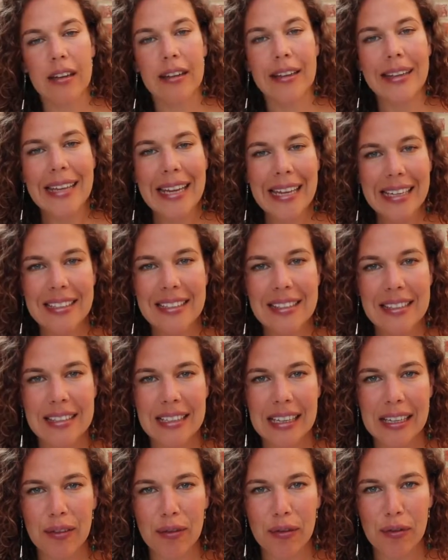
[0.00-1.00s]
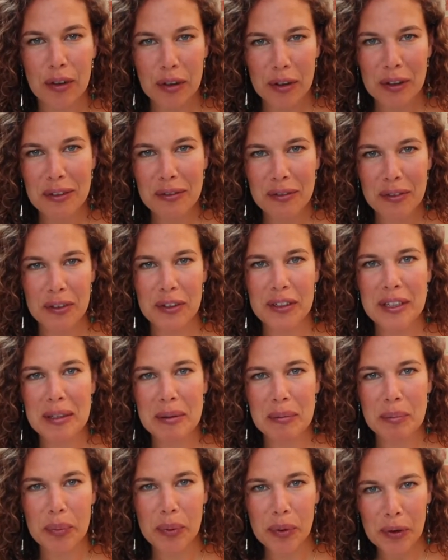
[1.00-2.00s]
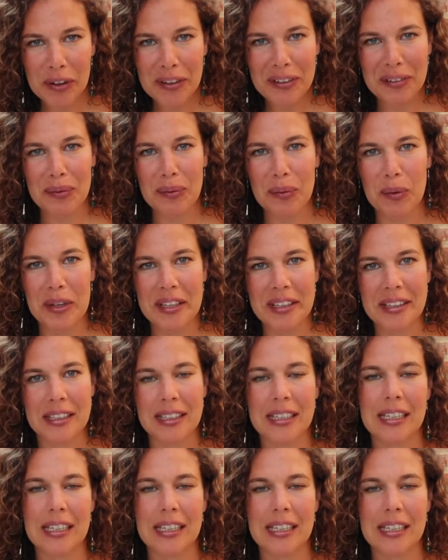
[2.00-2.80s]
Next, a very important one,